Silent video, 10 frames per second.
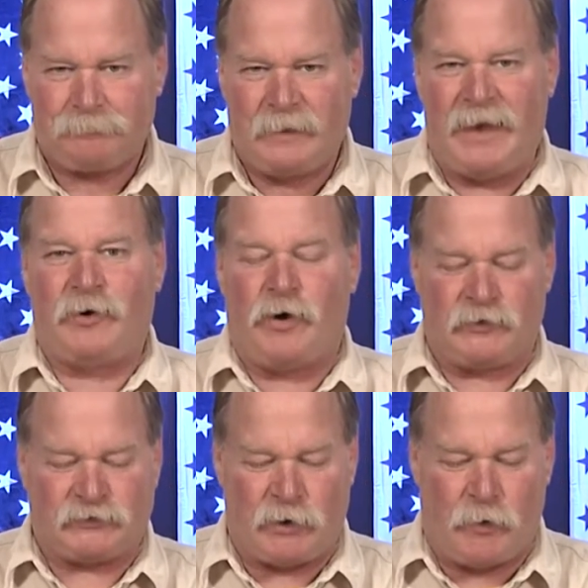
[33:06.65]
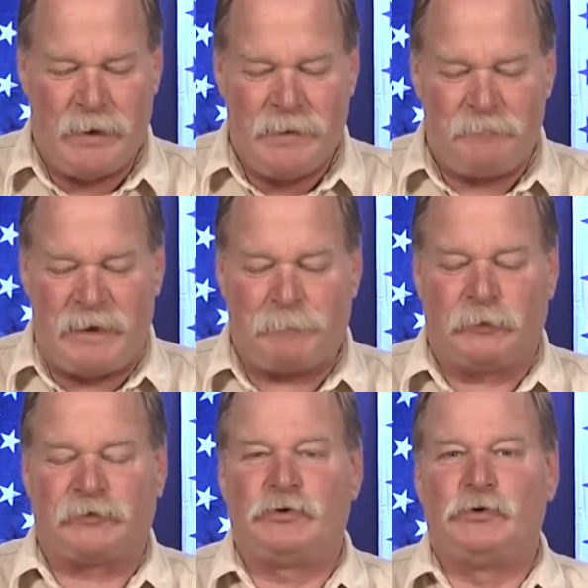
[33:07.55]
And also
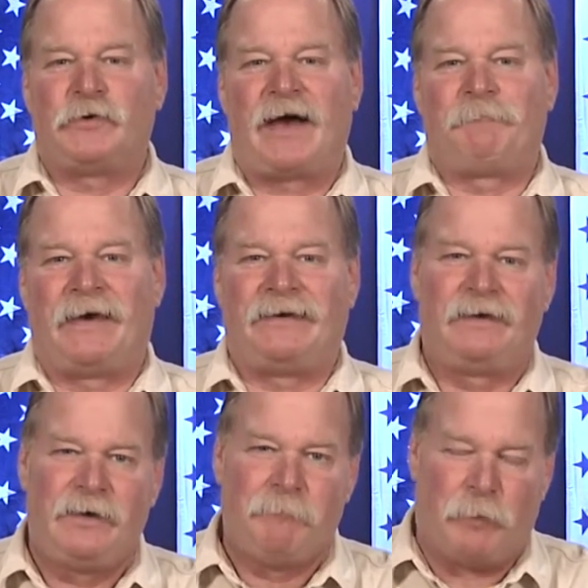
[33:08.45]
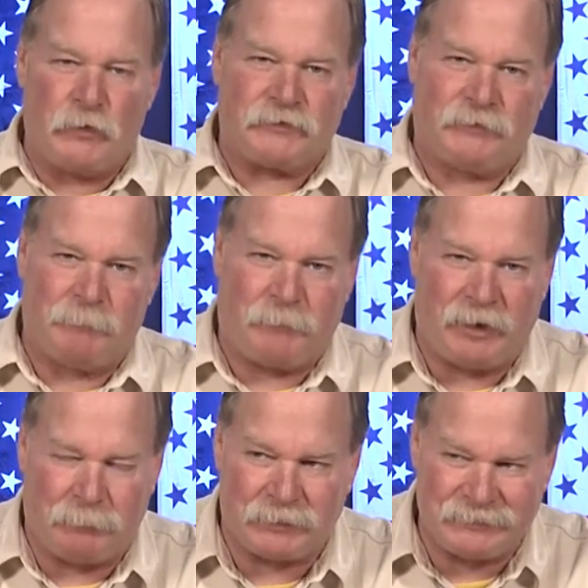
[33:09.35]
people who have been, most of them
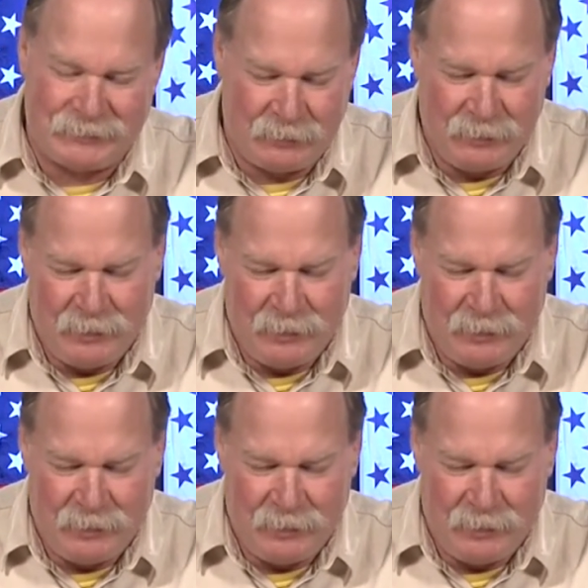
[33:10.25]
publicly,